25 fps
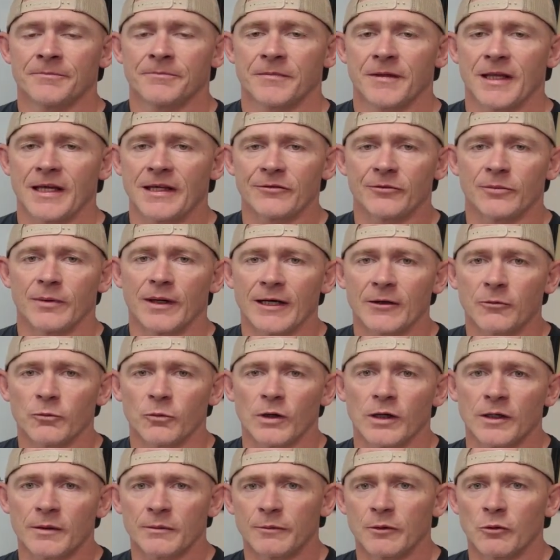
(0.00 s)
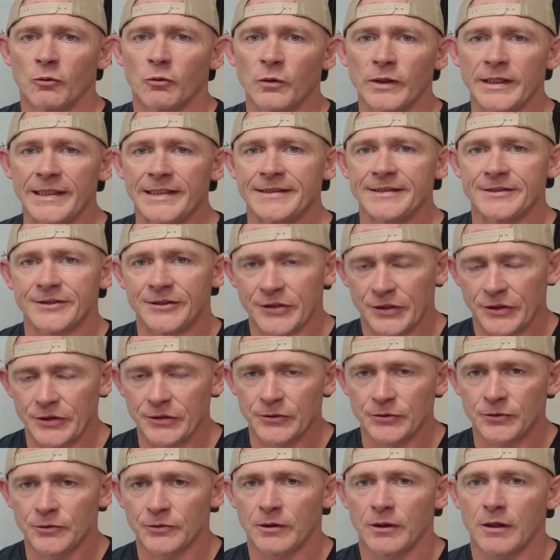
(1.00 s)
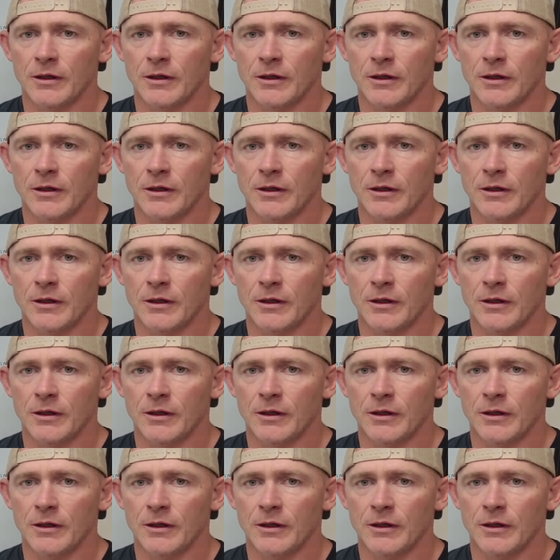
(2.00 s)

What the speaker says: Hey everybody, welcome to week 2